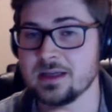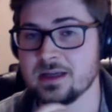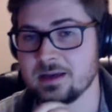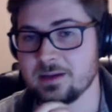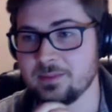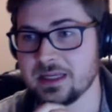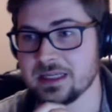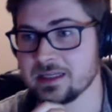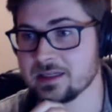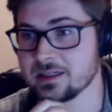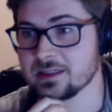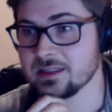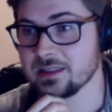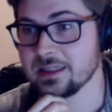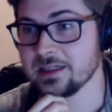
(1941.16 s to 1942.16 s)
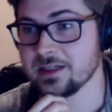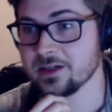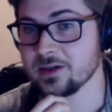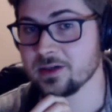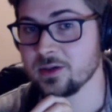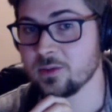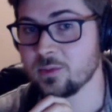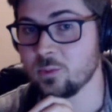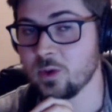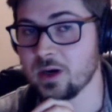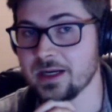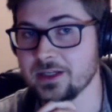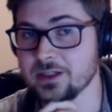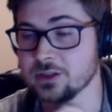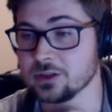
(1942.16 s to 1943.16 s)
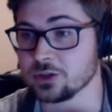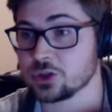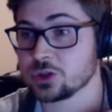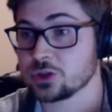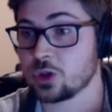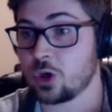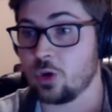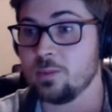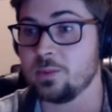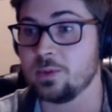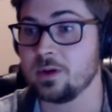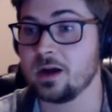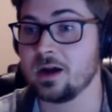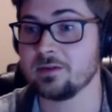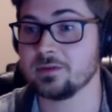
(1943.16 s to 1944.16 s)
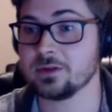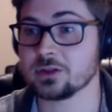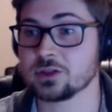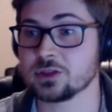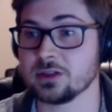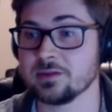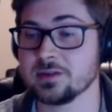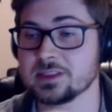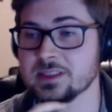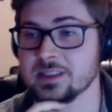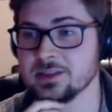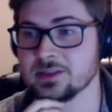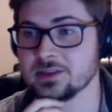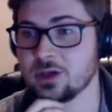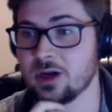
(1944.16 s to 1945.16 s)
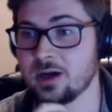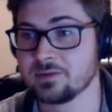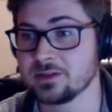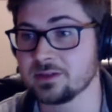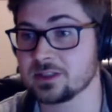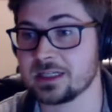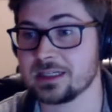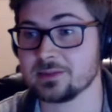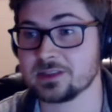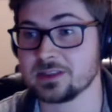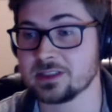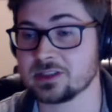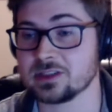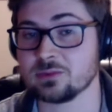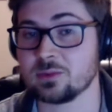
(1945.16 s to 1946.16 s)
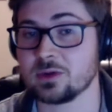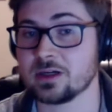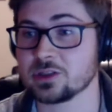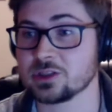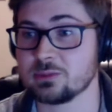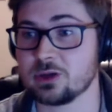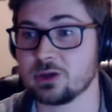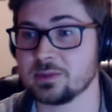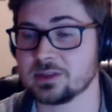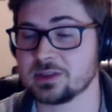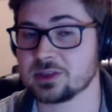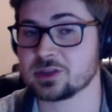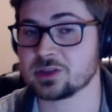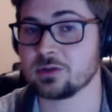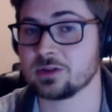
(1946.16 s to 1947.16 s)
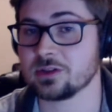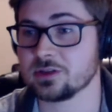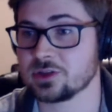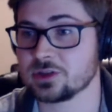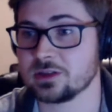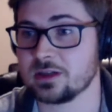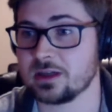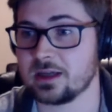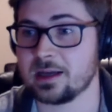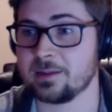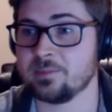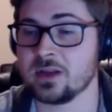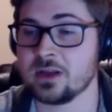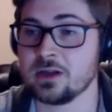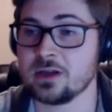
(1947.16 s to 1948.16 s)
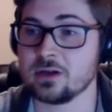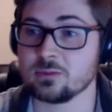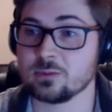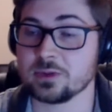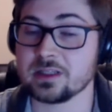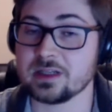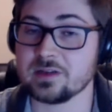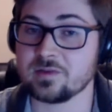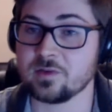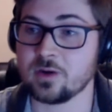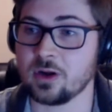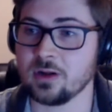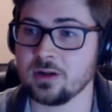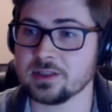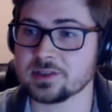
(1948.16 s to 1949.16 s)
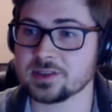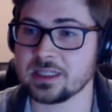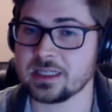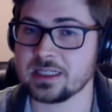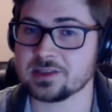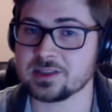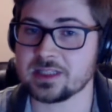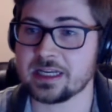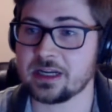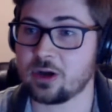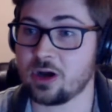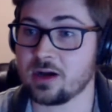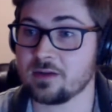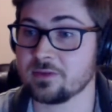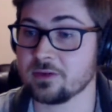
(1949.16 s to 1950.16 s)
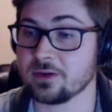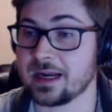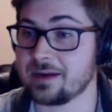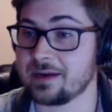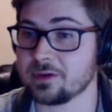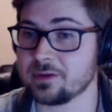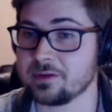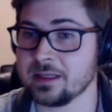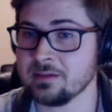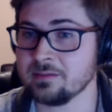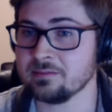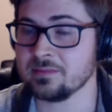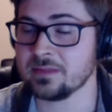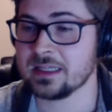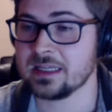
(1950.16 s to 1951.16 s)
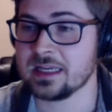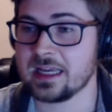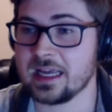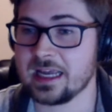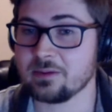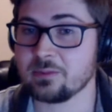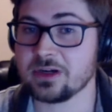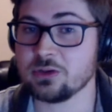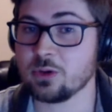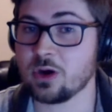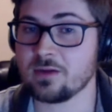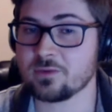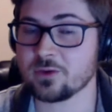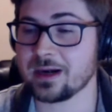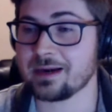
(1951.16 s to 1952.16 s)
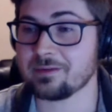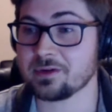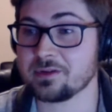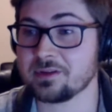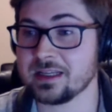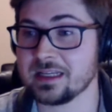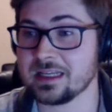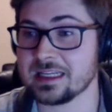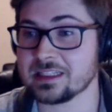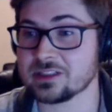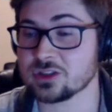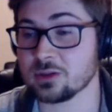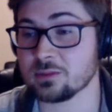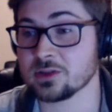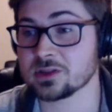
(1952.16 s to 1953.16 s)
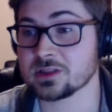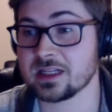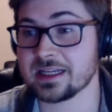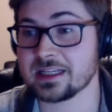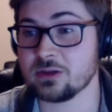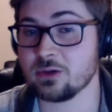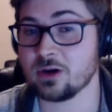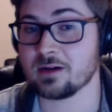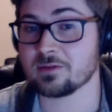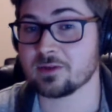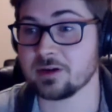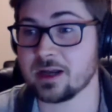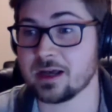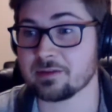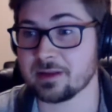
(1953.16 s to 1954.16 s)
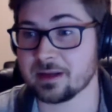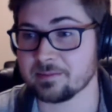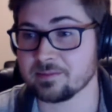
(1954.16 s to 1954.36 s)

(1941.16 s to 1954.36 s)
Make it clear what your scope of your service is. Oftentimes, this is where small business owners really fall, is they offer everything. And when you offer everything, it's almost like you offer nothing,